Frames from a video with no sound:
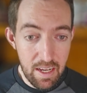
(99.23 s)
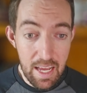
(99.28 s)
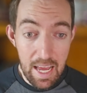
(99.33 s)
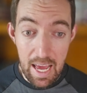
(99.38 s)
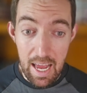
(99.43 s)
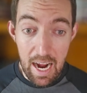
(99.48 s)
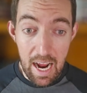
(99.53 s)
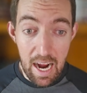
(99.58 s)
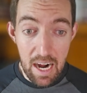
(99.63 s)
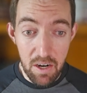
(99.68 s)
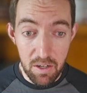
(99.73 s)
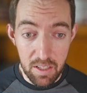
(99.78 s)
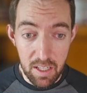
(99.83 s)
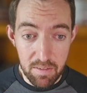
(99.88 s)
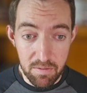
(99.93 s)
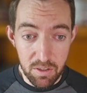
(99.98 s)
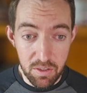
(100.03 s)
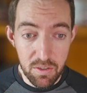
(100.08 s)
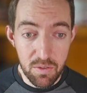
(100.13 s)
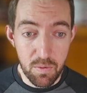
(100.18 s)
At higher
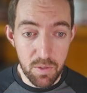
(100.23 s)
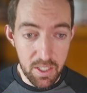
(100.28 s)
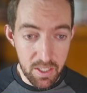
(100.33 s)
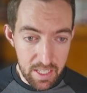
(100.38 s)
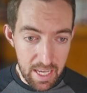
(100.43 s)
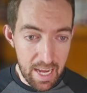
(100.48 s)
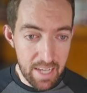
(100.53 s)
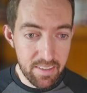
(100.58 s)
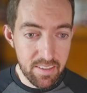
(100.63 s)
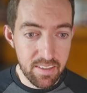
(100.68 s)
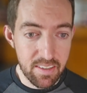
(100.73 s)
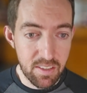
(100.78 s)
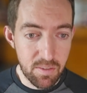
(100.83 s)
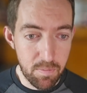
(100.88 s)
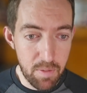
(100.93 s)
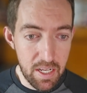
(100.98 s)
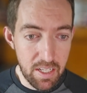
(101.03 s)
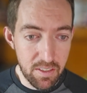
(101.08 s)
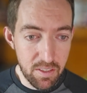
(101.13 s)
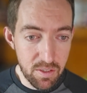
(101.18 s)
levels, when you cast this
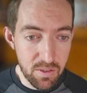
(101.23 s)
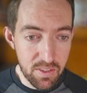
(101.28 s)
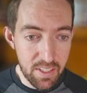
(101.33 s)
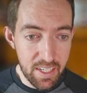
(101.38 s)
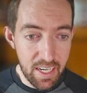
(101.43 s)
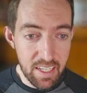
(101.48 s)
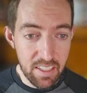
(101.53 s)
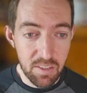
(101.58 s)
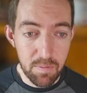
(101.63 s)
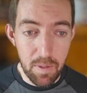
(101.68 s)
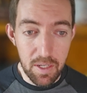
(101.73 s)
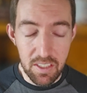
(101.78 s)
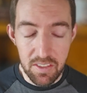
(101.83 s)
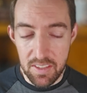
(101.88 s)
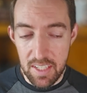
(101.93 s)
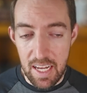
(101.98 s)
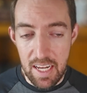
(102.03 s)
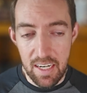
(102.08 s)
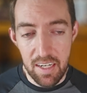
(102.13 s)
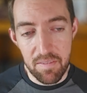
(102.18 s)
spell using a spell
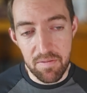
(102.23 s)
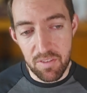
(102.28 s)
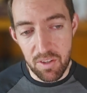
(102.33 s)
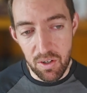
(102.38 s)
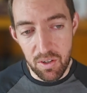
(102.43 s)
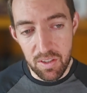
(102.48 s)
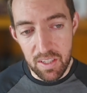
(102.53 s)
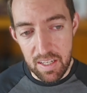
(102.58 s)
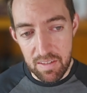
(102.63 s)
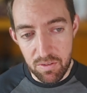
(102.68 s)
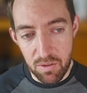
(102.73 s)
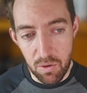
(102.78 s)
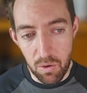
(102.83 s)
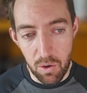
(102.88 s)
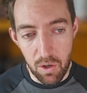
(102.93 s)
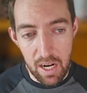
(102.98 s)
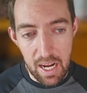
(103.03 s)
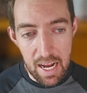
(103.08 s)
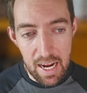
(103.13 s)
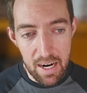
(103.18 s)
slot of 3rd level
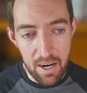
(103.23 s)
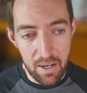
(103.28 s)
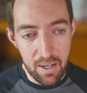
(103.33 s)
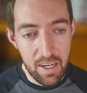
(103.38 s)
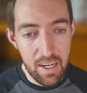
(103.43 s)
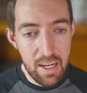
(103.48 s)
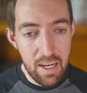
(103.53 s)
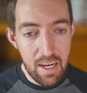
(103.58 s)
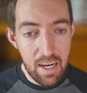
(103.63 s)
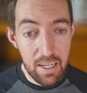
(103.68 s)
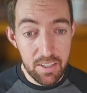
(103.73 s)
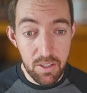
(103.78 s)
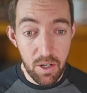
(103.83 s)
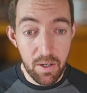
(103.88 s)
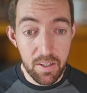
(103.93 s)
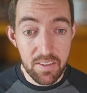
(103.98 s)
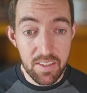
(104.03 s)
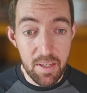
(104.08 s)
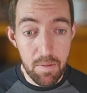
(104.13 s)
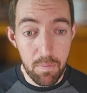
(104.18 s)
or higher, a
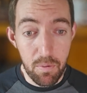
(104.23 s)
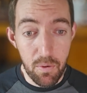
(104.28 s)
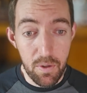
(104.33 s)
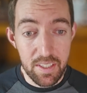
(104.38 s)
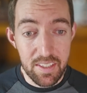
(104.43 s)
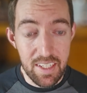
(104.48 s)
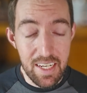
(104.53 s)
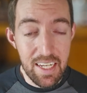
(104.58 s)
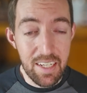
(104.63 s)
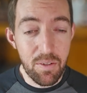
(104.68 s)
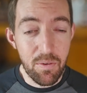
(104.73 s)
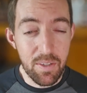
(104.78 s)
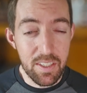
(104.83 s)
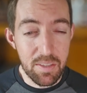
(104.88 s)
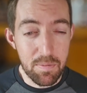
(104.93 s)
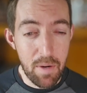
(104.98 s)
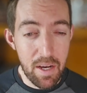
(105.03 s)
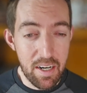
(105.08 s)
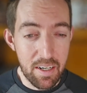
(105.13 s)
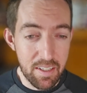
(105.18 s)
target's hit points
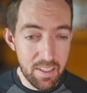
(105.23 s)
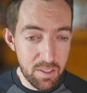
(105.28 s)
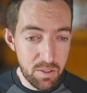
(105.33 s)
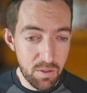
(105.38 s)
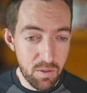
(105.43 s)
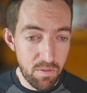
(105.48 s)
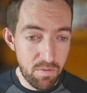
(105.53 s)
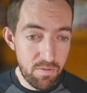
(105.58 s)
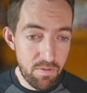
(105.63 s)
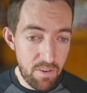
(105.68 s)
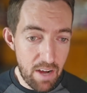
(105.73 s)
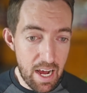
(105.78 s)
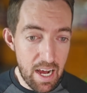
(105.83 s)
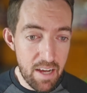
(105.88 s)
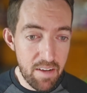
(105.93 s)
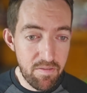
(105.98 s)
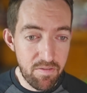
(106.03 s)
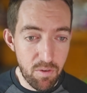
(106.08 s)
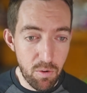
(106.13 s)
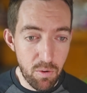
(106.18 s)
increase by an additional
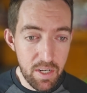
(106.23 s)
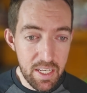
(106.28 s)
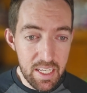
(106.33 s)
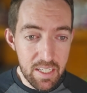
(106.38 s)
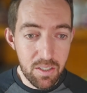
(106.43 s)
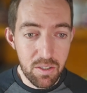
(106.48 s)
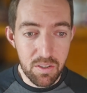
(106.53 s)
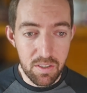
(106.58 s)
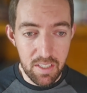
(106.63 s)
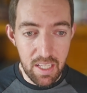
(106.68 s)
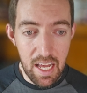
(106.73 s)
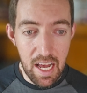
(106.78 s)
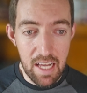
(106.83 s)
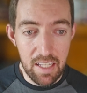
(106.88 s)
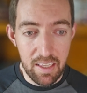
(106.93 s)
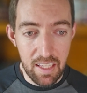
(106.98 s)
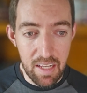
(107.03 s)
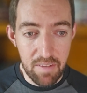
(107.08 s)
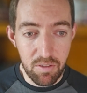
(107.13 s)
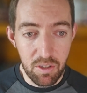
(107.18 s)
5 for each
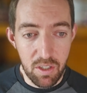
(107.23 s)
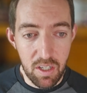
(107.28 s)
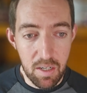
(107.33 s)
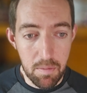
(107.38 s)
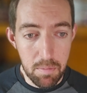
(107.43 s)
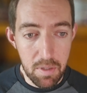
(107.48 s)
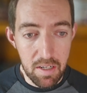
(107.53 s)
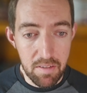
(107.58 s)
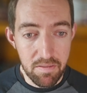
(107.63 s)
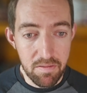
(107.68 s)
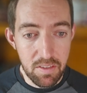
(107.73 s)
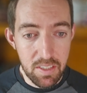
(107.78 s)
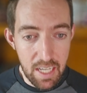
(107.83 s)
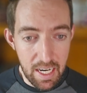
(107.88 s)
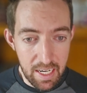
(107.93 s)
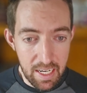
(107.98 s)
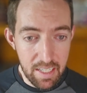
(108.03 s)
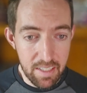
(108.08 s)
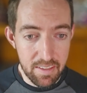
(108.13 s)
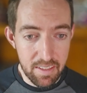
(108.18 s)
slot level above
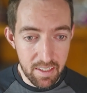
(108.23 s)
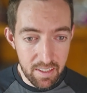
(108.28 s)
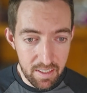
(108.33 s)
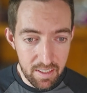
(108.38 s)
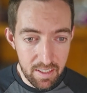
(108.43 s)
2nd.